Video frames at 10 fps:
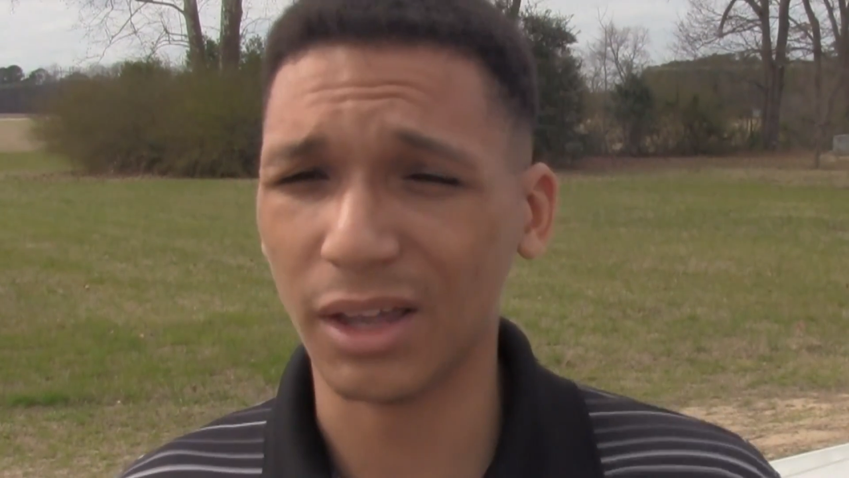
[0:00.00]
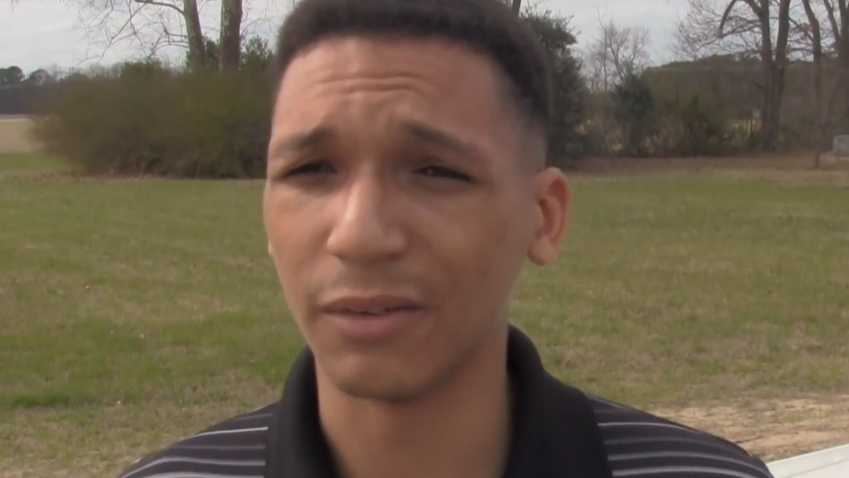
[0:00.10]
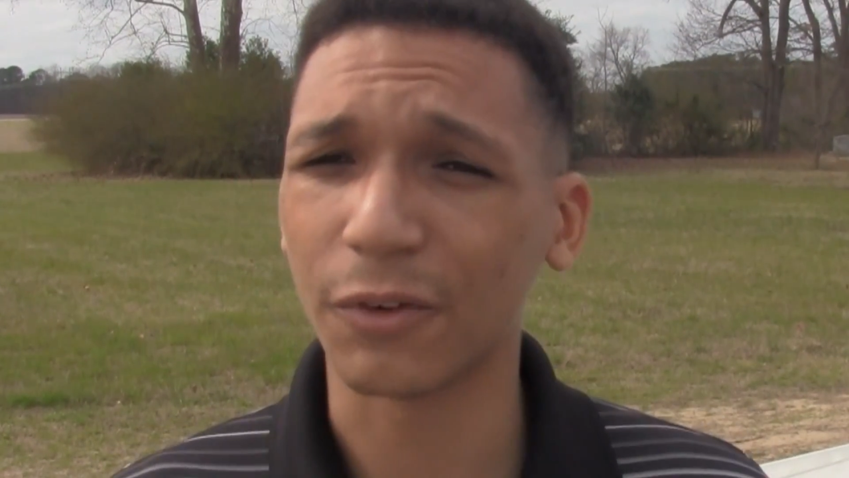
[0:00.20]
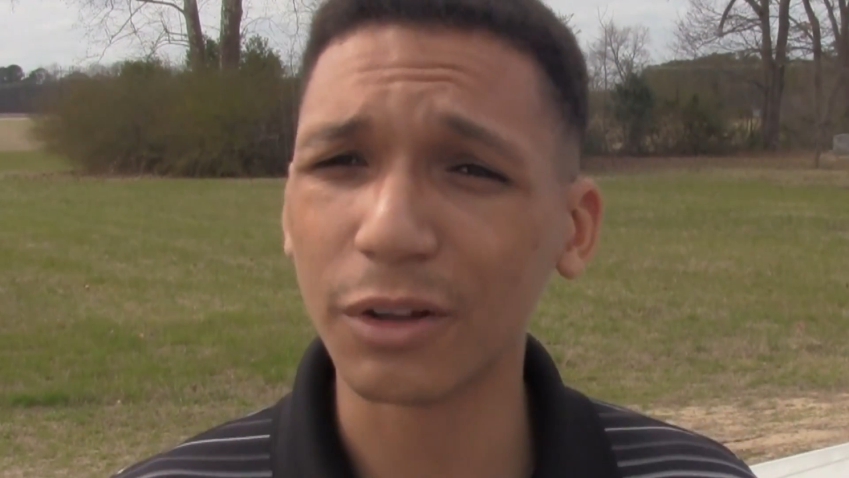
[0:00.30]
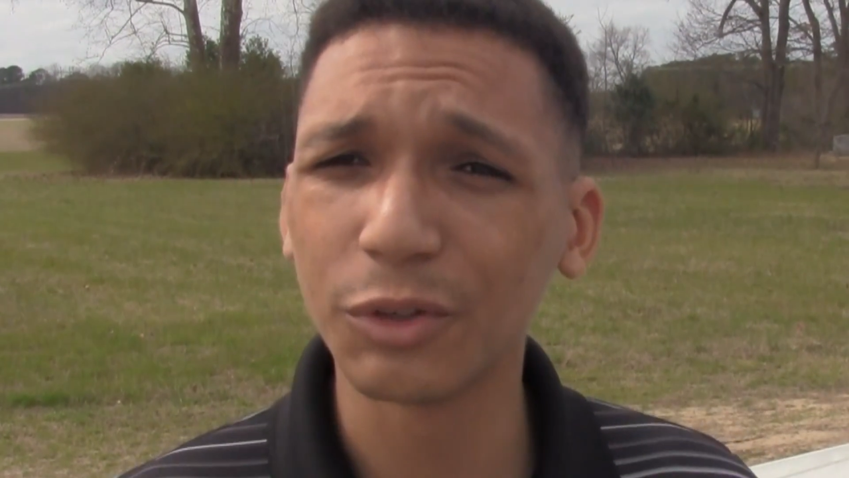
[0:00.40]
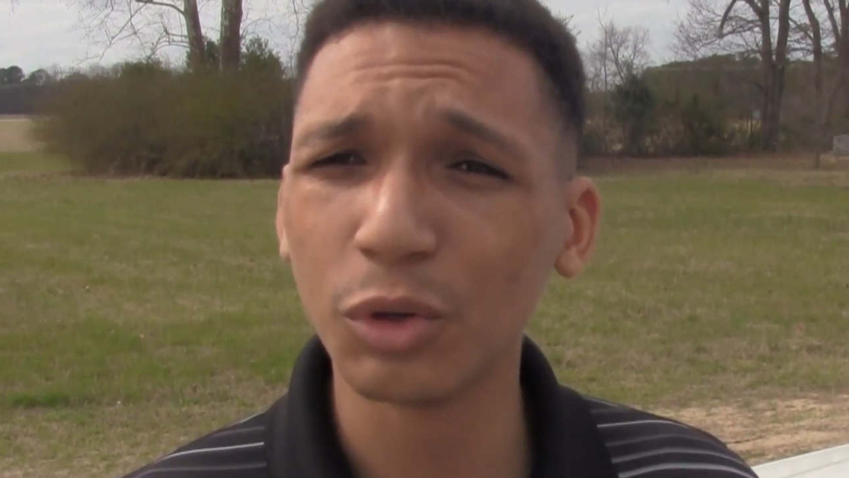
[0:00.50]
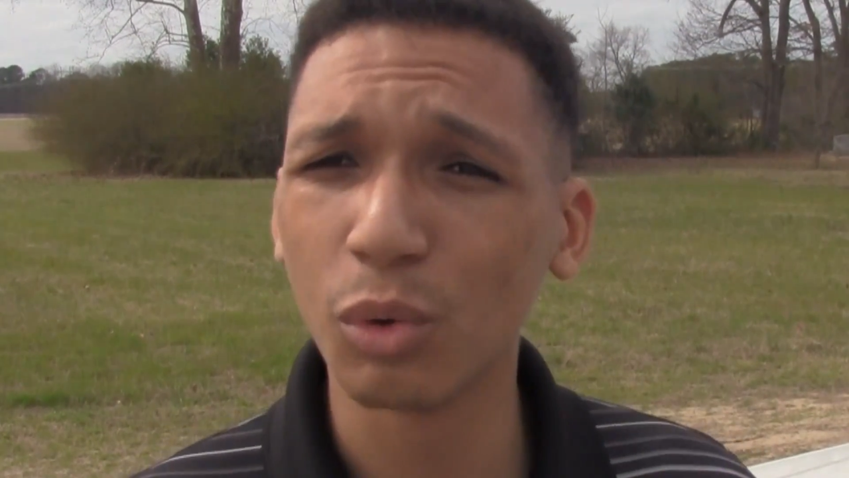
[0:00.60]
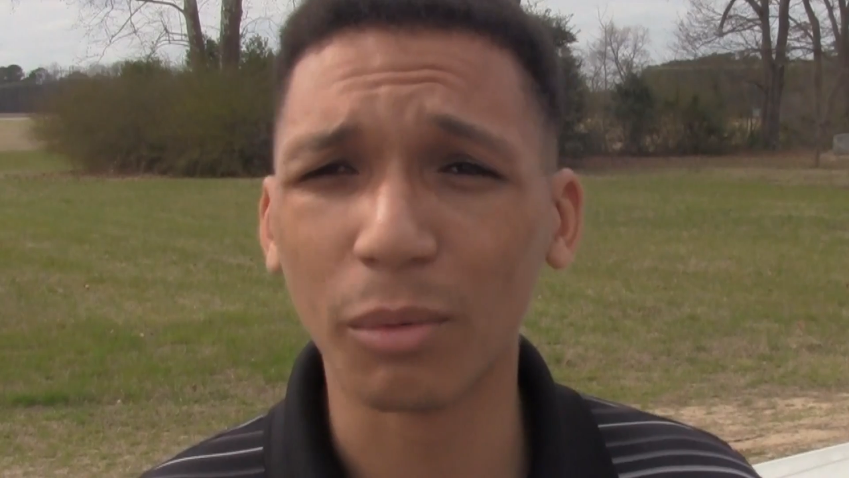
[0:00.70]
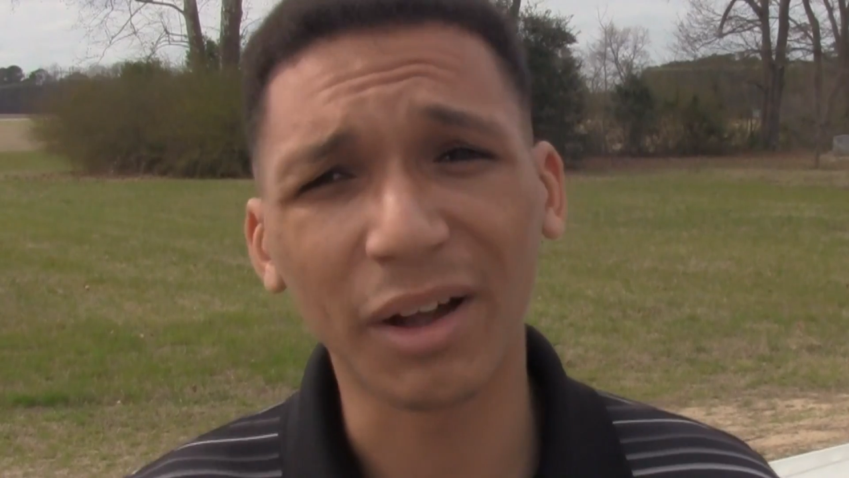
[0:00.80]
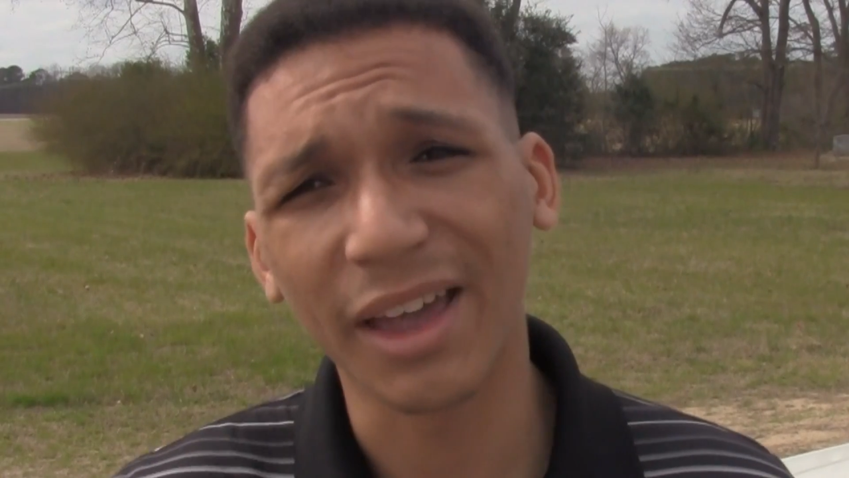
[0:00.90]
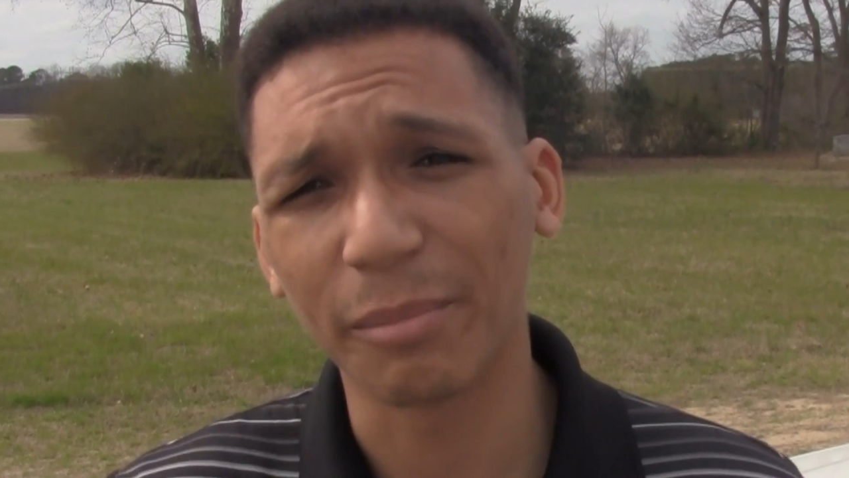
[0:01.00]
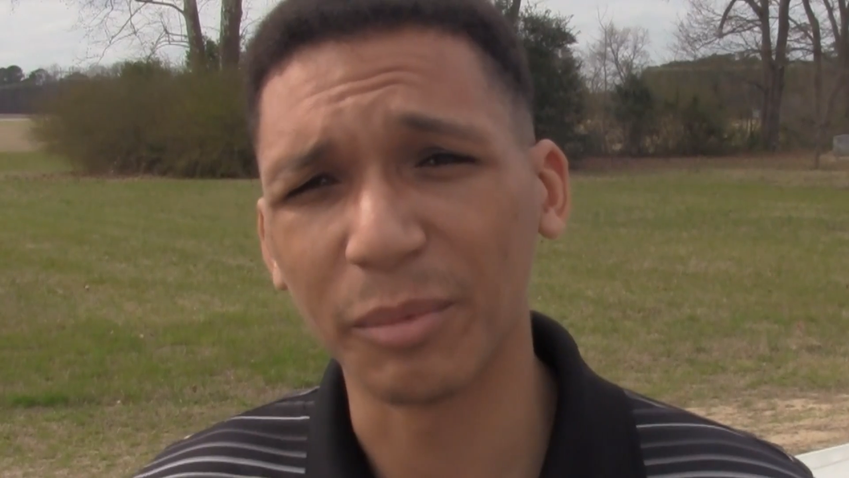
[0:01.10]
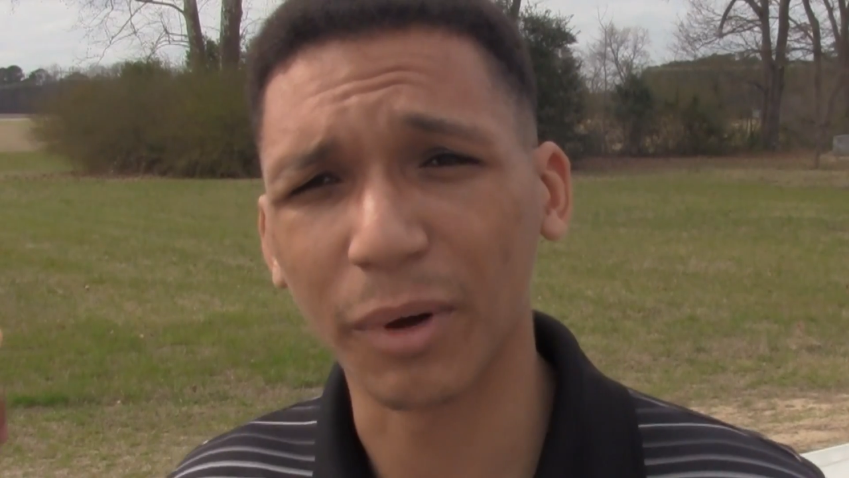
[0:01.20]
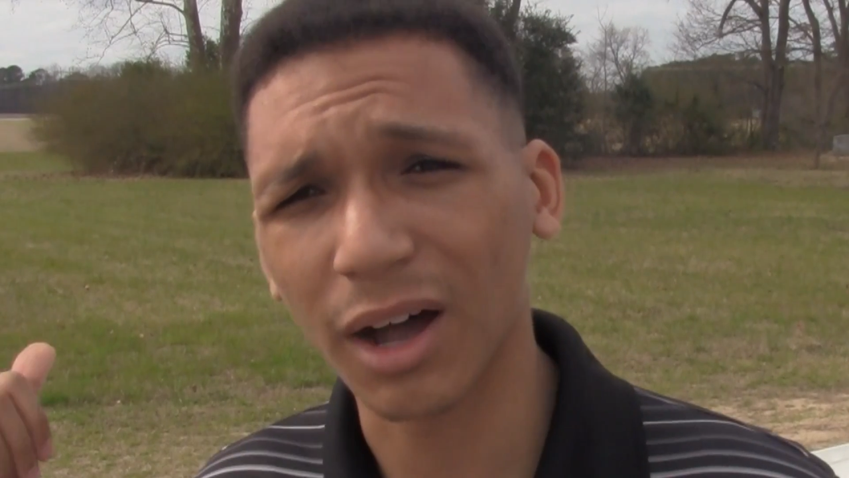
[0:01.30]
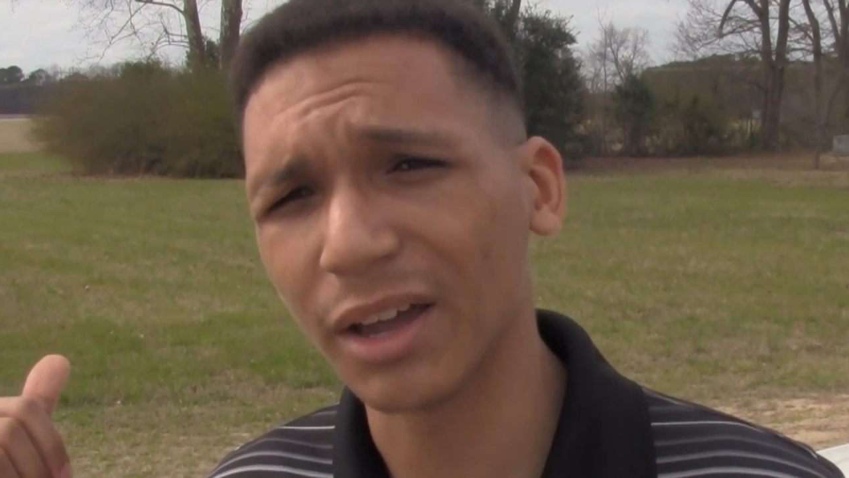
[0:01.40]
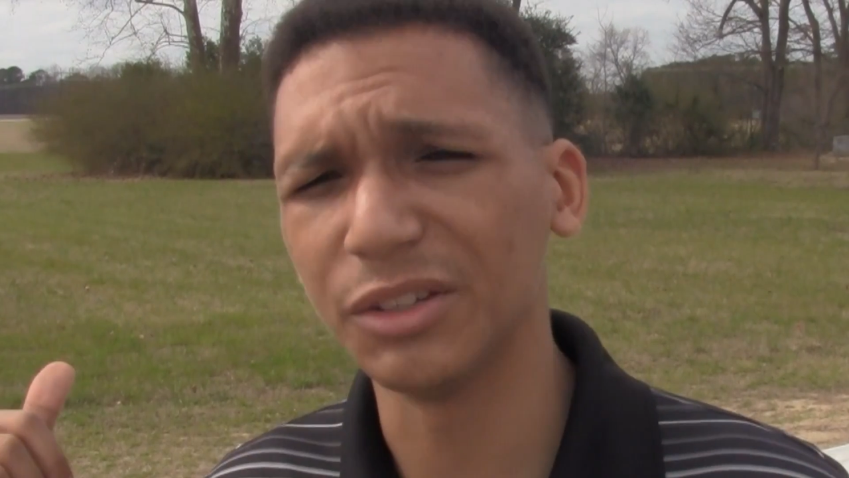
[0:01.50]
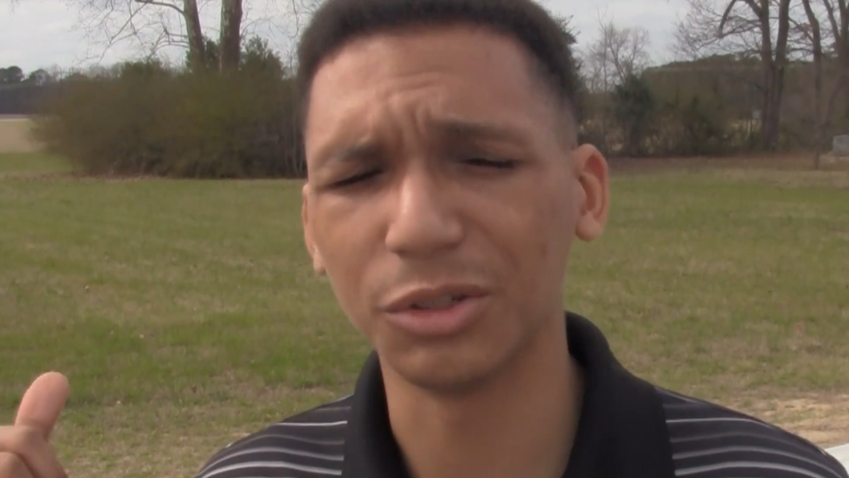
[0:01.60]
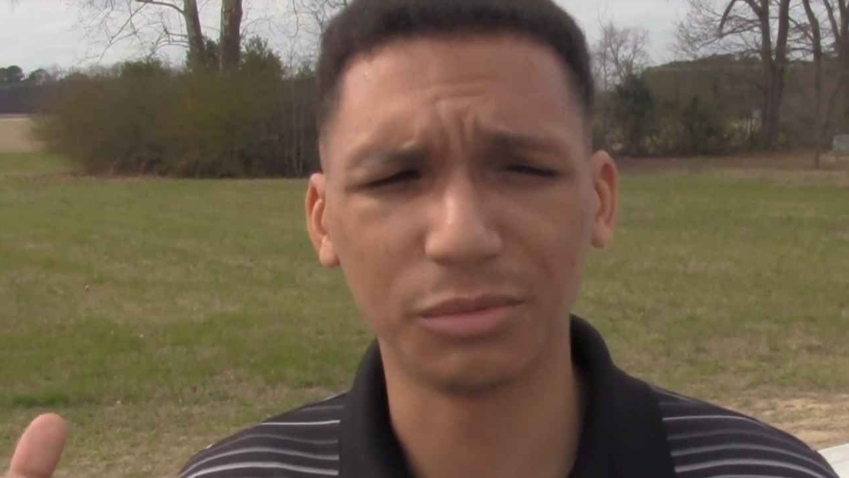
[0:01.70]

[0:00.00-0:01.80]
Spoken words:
in front of you, what might happen behind